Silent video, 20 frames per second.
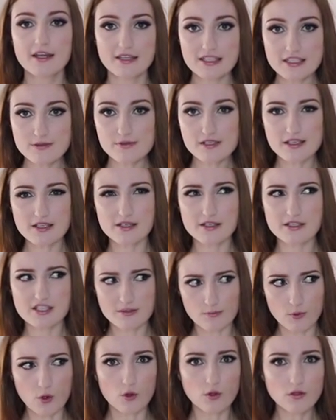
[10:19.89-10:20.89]
This was a
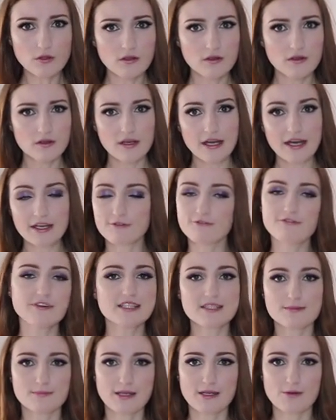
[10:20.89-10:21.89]
small and it
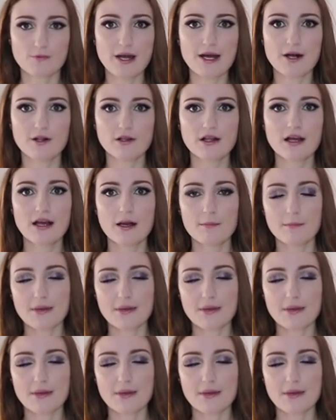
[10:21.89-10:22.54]
fits me well,